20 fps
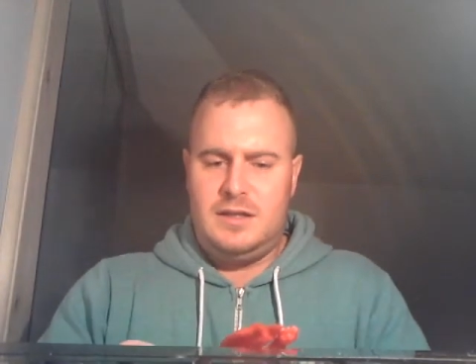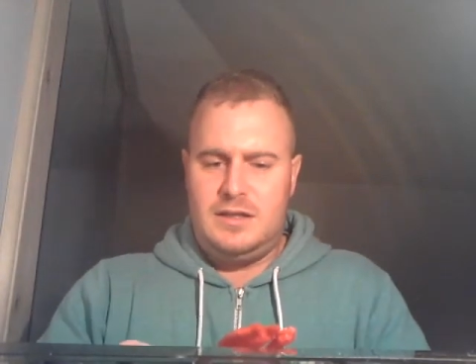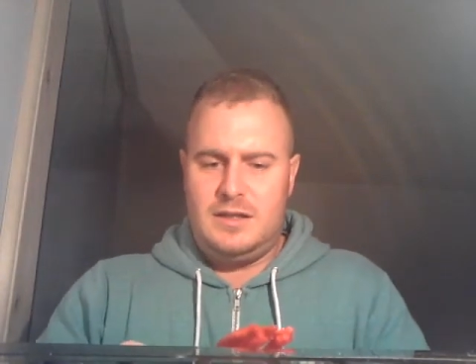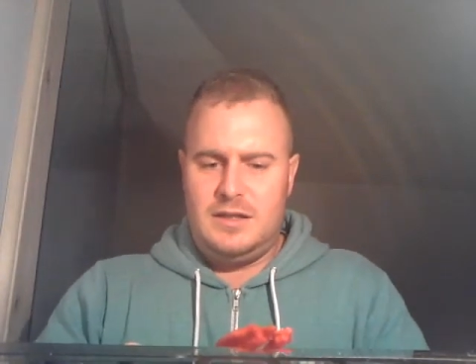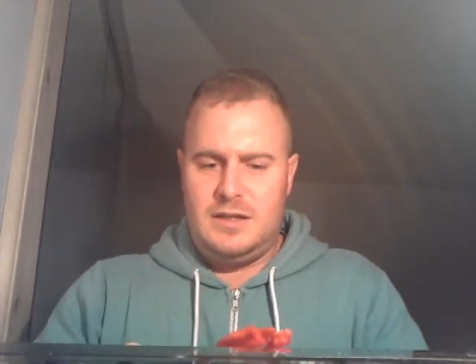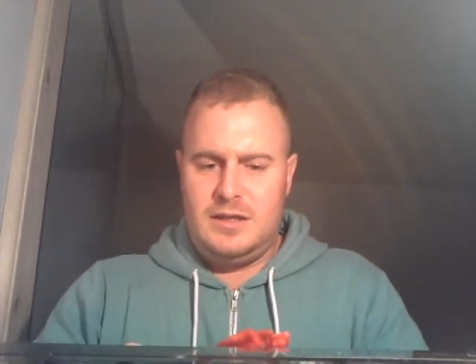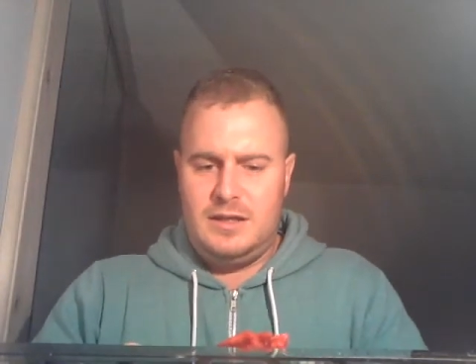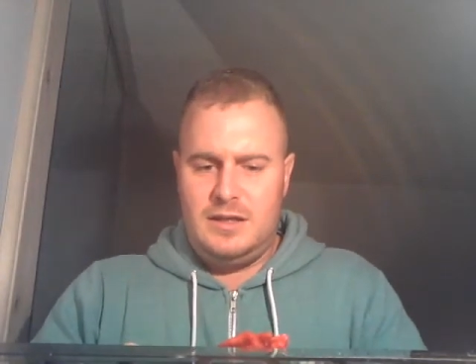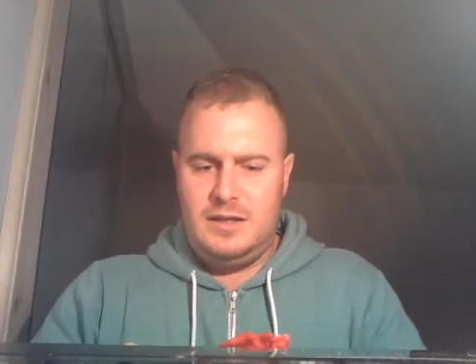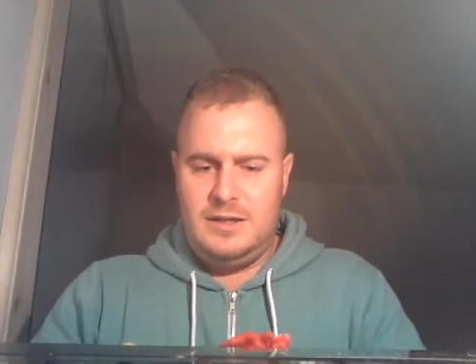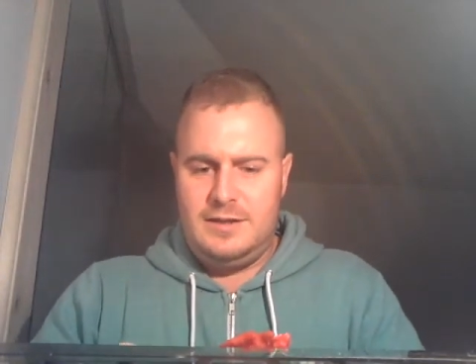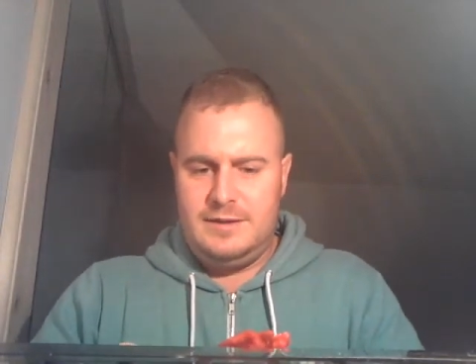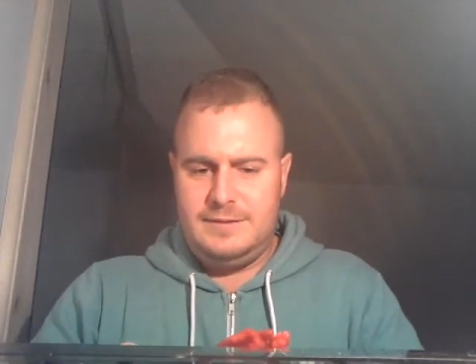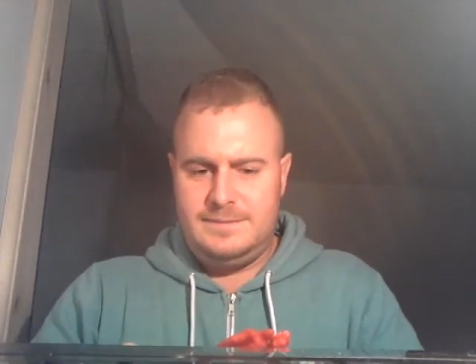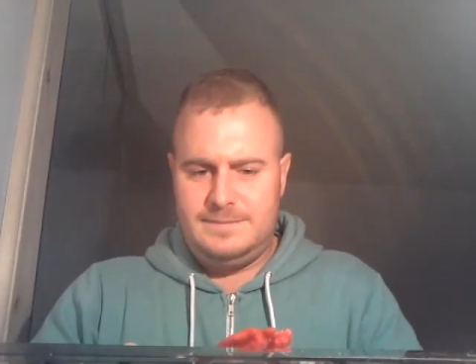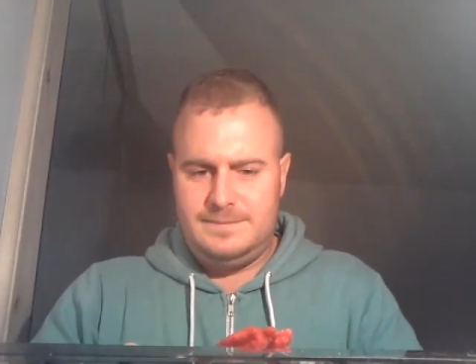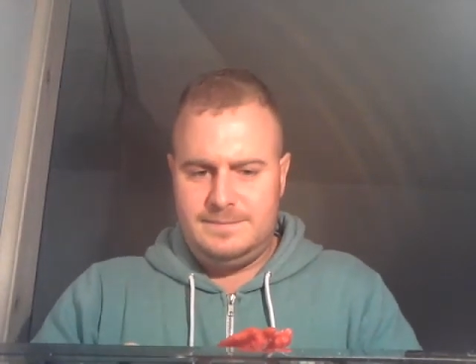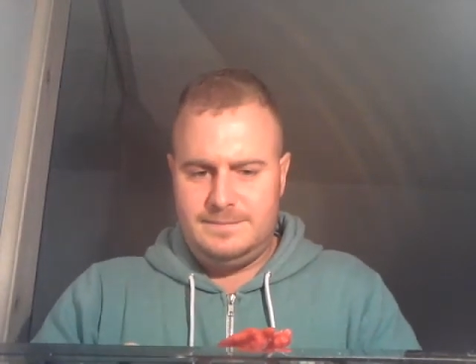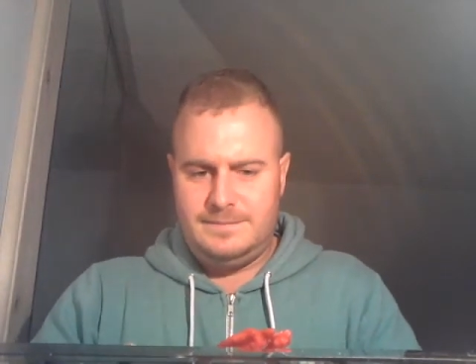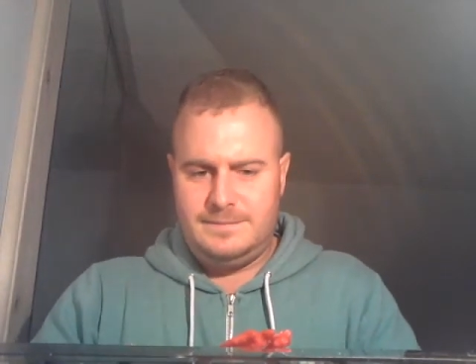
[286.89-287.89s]
this
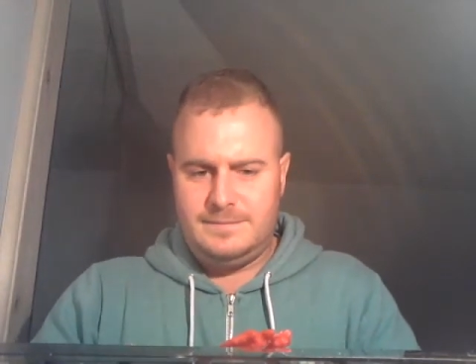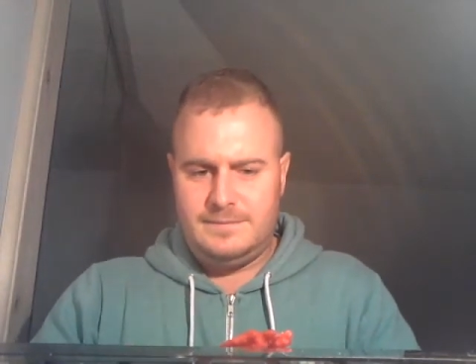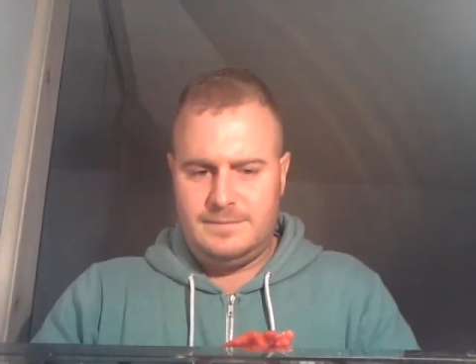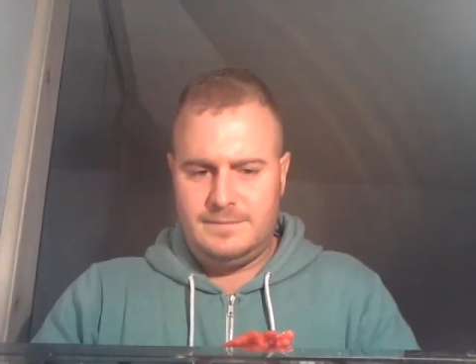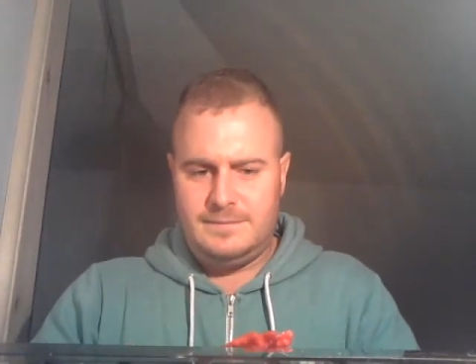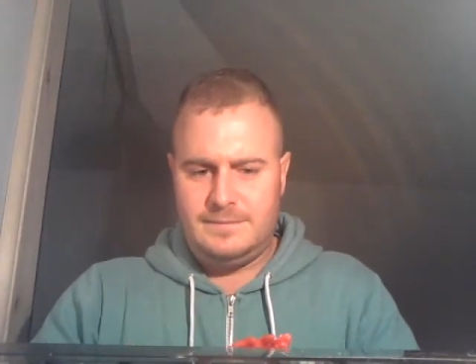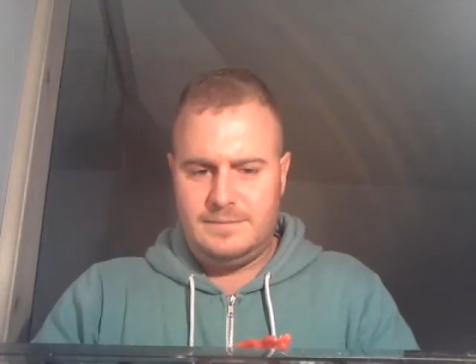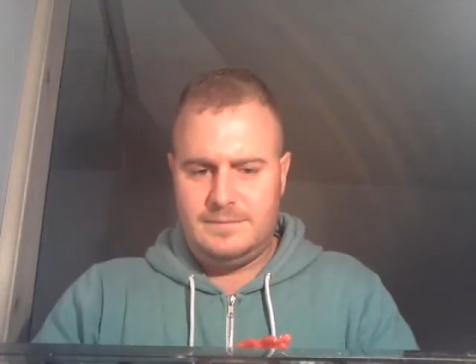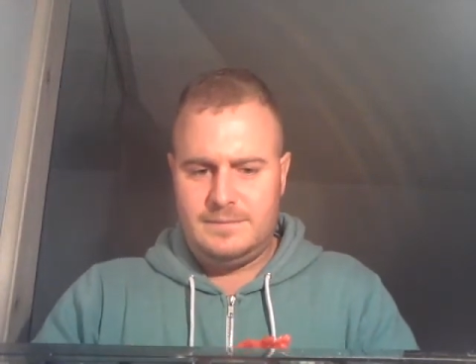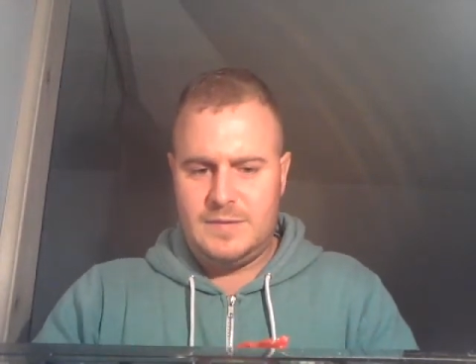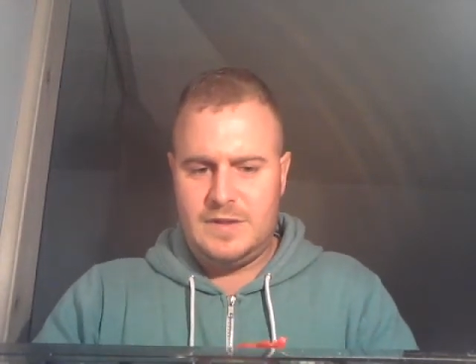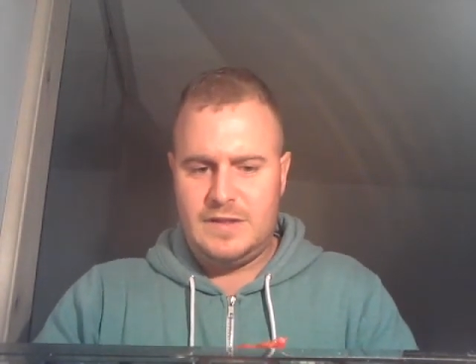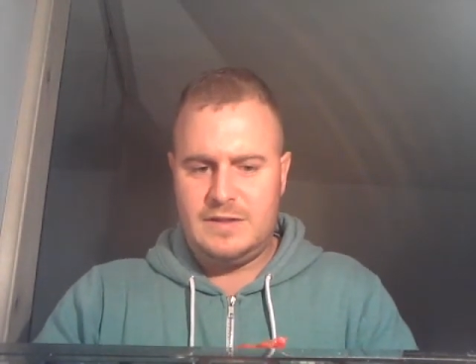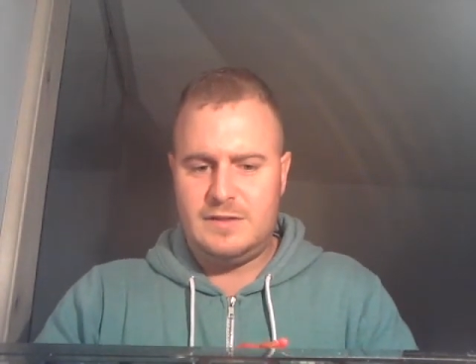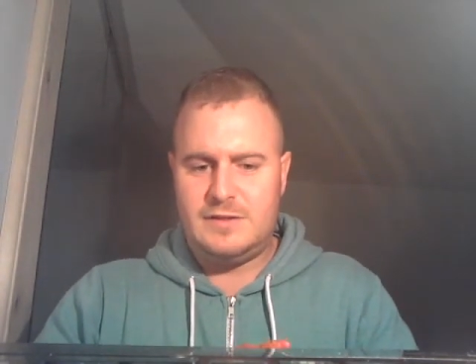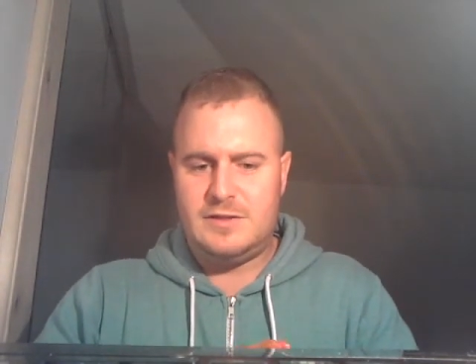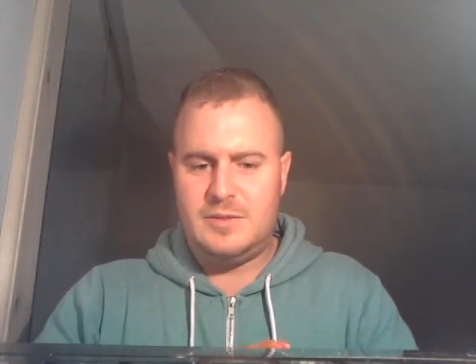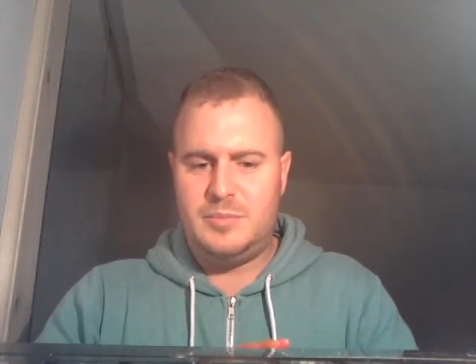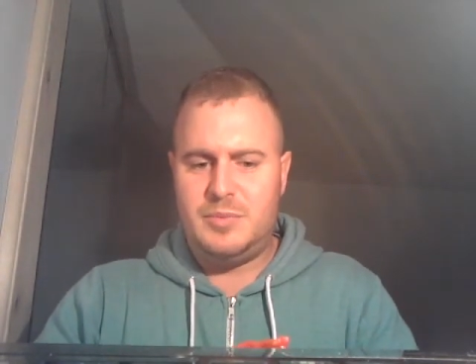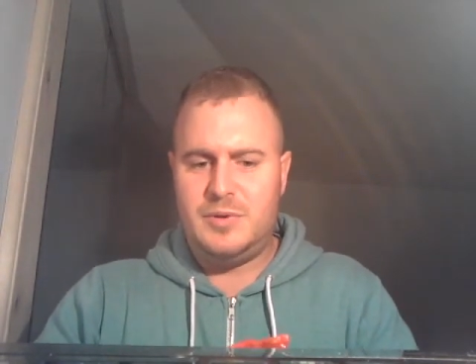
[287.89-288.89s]

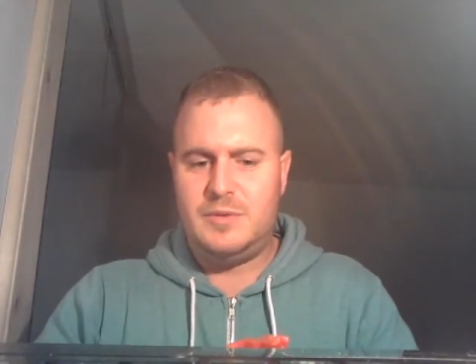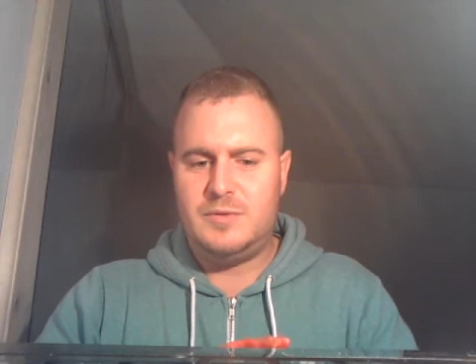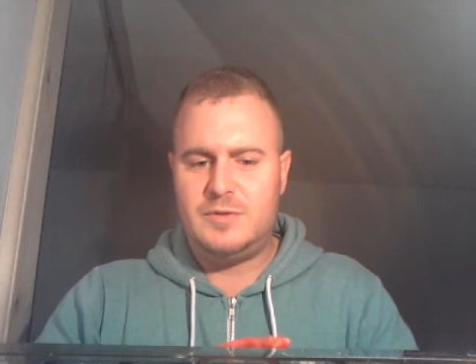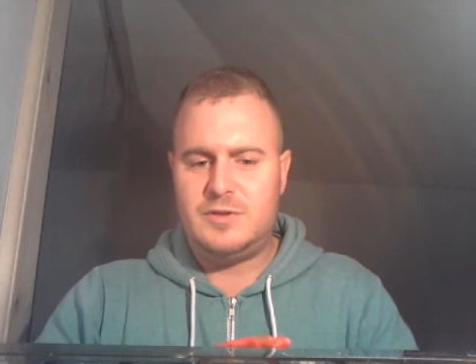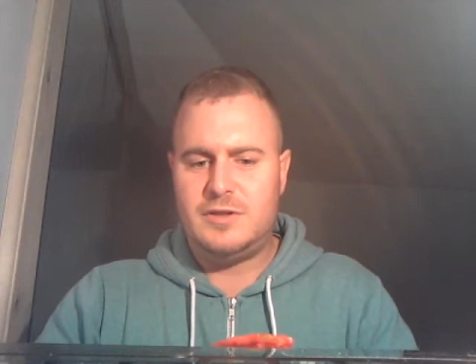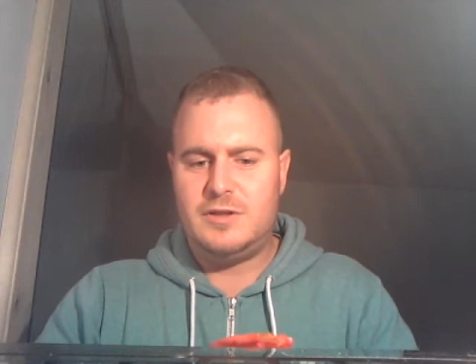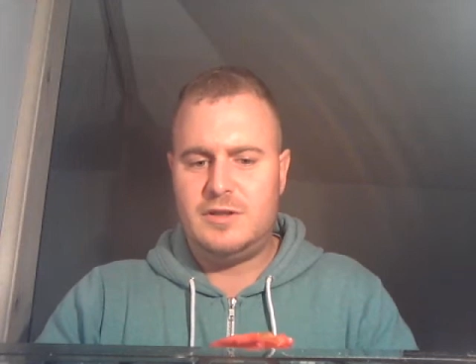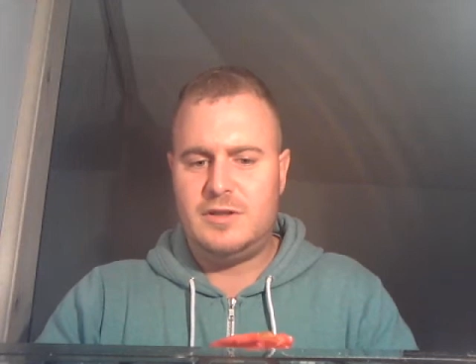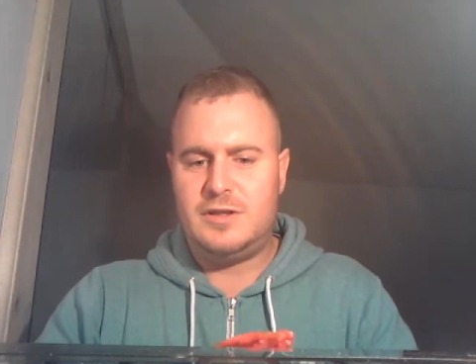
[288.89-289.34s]
is the Bhut